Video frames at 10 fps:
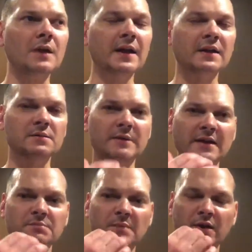I get some
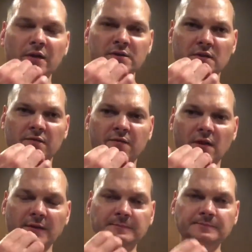nice bitterness on the
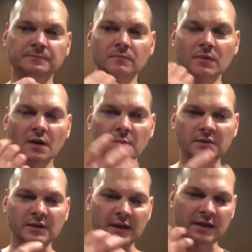front,
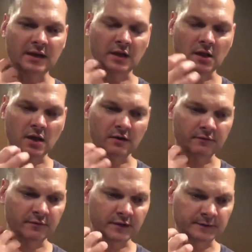but then I get a lot
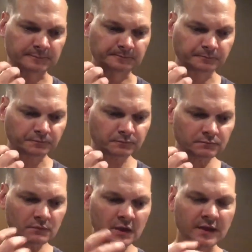of
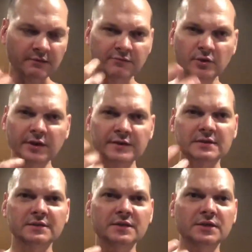that fruitiness
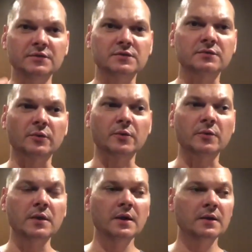continues through
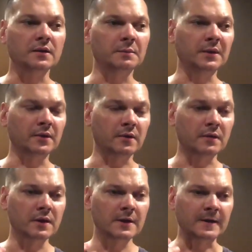the beer.
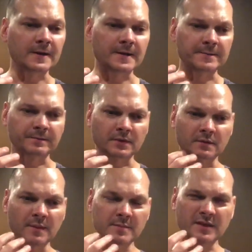
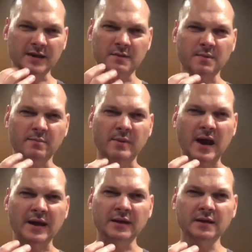Maybe like a
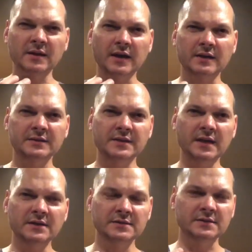papaya kind of
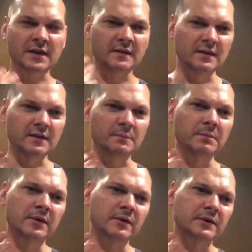taste, and then the
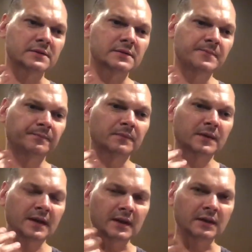bitterness
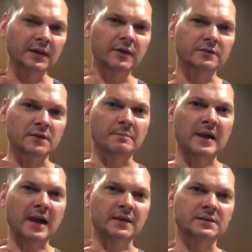kind of lingers on the
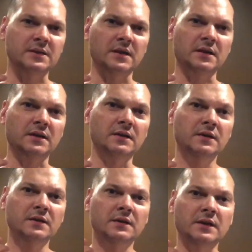back of the tongue
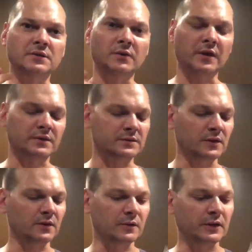as well.
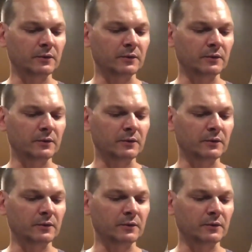So,